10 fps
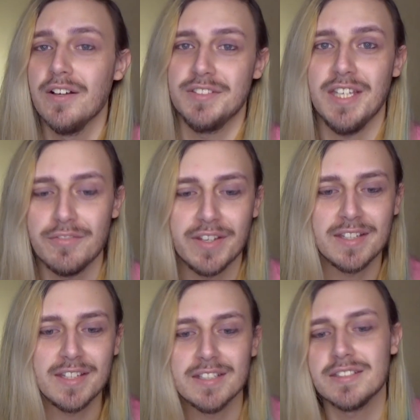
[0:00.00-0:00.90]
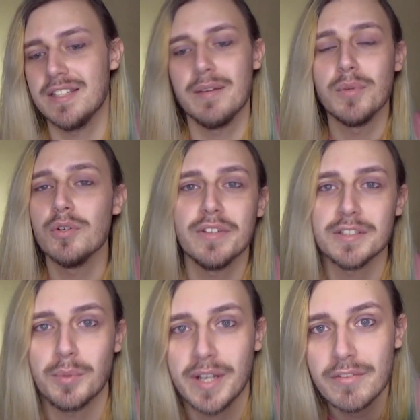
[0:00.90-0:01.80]
TV, the internet,
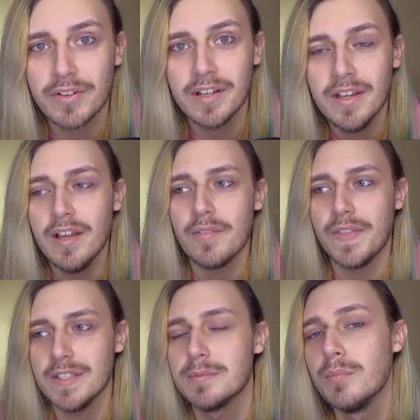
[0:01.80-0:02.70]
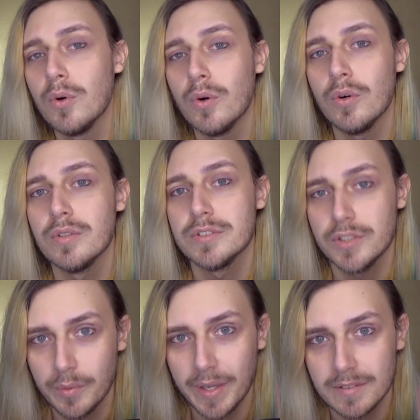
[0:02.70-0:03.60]
movies, whatever, there's more
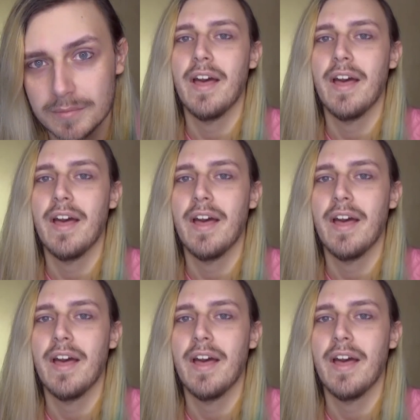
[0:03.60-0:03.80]
to it.